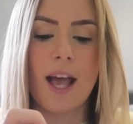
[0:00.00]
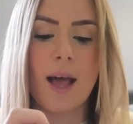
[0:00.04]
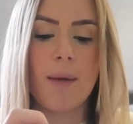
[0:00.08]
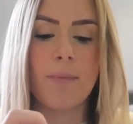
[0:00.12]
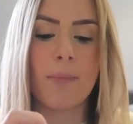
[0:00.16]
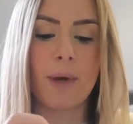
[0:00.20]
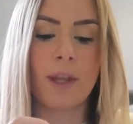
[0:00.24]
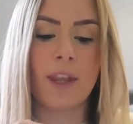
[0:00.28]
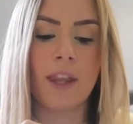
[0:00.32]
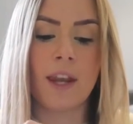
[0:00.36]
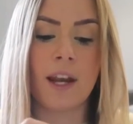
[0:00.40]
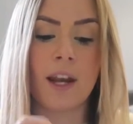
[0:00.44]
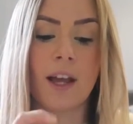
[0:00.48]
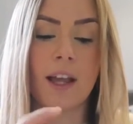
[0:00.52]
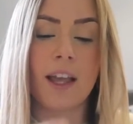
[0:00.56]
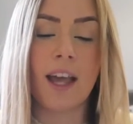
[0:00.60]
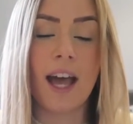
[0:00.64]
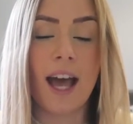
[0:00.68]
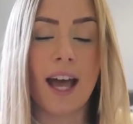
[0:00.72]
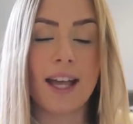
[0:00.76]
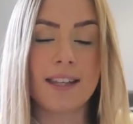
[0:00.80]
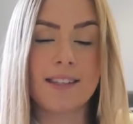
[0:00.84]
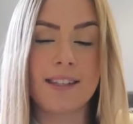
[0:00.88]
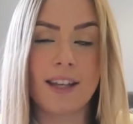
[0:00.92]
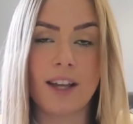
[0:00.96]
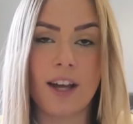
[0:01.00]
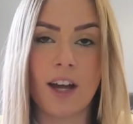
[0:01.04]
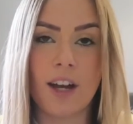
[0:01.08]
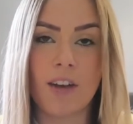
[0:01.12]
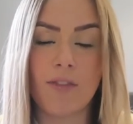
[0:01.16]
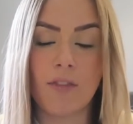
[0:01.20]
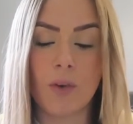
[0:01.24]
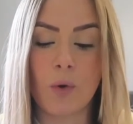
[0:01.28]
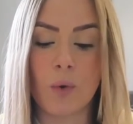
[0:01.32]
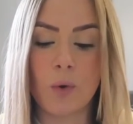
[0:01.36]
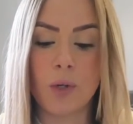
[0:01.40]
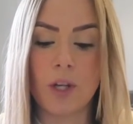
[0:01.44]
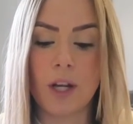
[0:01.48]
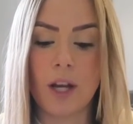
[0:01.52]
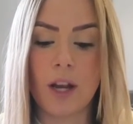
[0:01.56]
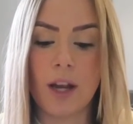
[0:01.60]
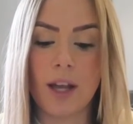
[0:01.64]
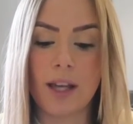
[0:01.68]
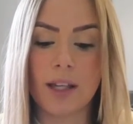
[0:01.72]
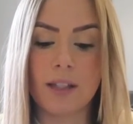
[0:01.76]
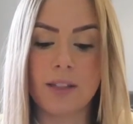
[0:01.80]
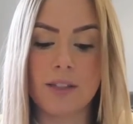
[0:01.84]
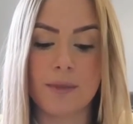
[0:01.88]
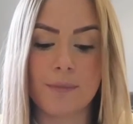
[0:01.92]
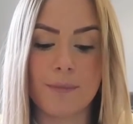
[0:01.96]
but then like I had to kind of order
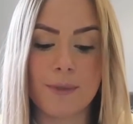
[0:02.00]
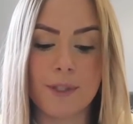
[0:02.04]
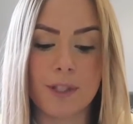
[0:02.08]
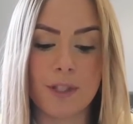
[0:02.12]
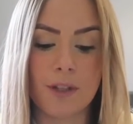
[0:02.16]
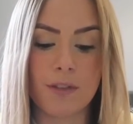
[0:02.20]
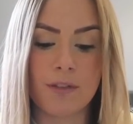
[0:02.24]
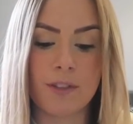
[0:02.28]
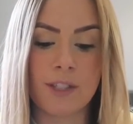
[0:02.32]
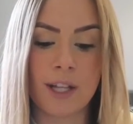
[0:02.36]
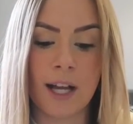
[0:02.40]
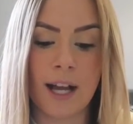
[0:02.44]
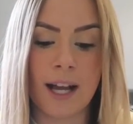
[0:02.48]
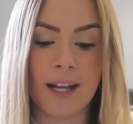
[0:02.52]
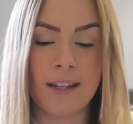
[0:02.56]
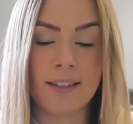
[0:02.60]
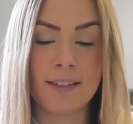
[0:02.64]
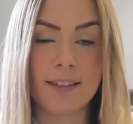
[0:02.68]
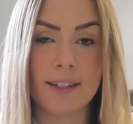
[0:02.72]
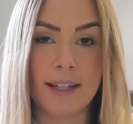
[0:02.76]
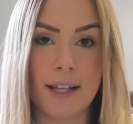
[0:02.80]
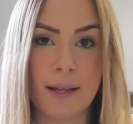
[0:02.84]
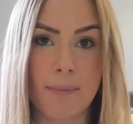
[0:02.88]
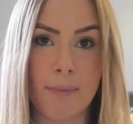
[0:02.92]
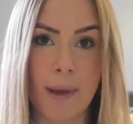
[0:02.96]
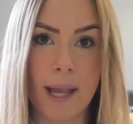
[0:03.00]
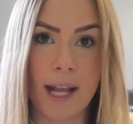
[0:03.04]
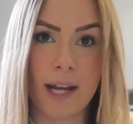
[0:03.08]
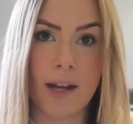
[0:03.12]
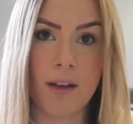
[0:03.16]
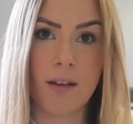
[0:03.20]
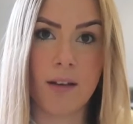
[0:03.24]
like some stuff to actually paint